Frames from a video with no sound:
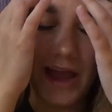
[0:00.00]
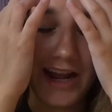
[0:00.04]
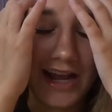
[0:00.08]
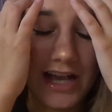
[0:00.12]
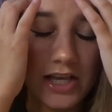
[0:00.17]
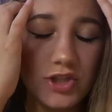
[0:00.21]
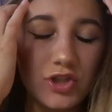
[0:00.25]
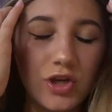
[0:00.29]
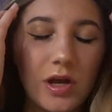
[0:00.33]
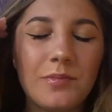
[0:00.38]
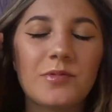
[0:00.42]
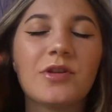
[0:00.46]
I
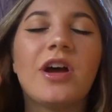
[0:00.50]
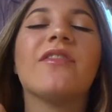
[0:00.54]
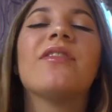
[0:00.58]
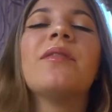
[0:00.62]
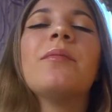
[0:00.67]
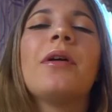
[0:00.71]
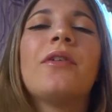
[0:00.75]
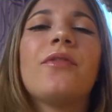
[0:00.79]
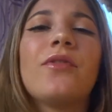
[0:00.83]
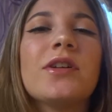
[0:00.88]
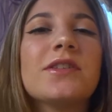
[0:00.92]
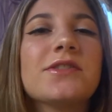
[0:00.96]
got dropped off
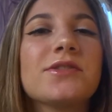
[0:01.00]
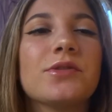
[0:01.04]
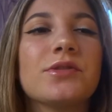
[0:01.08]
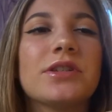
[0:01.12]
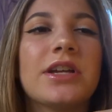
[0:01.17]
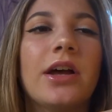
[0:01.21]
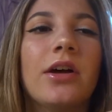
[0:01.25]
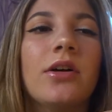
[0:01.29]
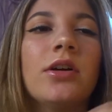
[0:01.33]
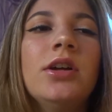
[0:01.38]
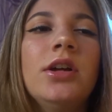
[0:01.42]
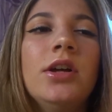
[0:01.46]
at my friend's
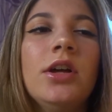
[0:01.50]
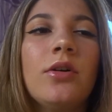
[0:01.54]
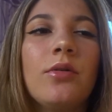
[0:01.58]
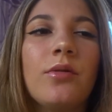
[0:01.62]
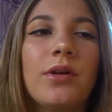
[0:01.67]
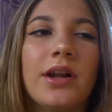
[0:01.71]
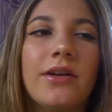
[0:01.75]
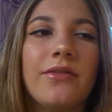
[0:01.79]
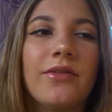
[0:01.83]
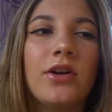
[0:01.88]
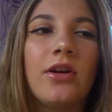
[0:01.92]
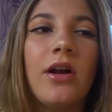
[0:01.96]
hotel.
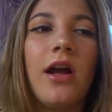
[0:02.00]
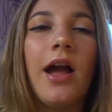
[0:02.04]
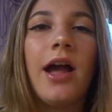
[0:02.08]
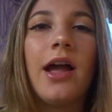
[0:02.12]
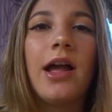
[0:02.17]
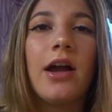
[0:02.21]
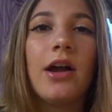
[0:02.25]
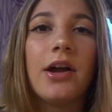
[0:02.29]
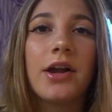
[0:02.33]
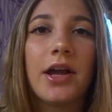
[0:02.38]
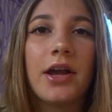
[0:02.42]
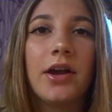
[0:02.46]
Whatever, I
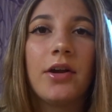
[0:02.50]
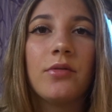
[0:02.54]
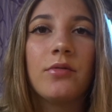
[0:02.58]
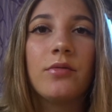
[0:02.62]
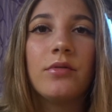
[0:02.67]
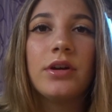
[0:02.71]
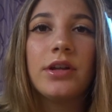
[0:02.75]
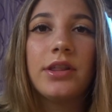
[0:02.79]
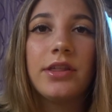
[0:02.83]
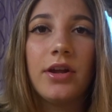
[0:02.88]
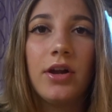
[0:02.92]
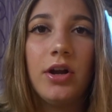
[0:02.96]
hung
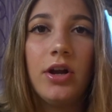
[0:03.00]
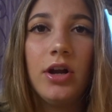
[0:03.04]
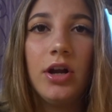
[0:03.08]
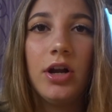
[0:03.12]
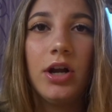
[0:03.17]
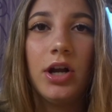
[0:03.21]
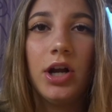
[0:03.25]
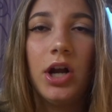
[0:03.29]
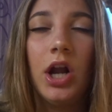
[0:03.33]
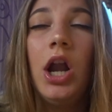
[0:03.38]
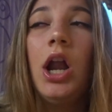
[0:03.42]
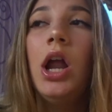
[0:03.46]
out with
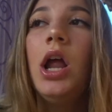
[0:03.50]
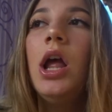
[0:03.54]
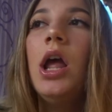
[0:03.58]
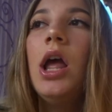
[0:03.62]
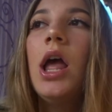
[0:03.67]
her.